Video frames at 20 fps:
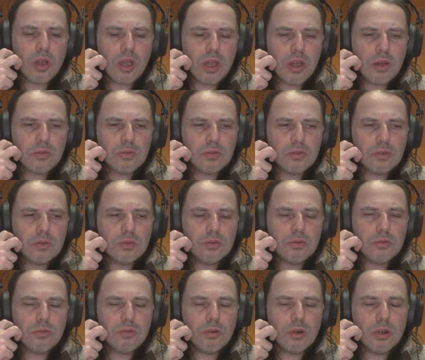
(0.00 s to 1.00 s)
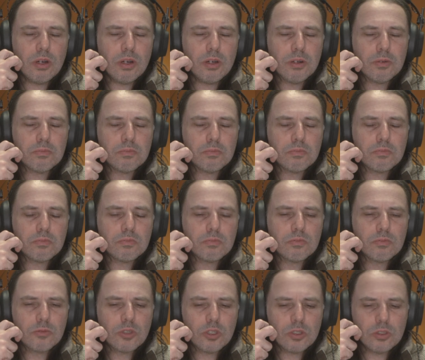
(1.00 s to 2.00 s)
have to
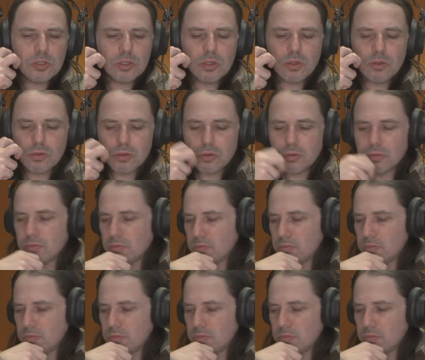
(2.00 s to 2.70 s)
consider.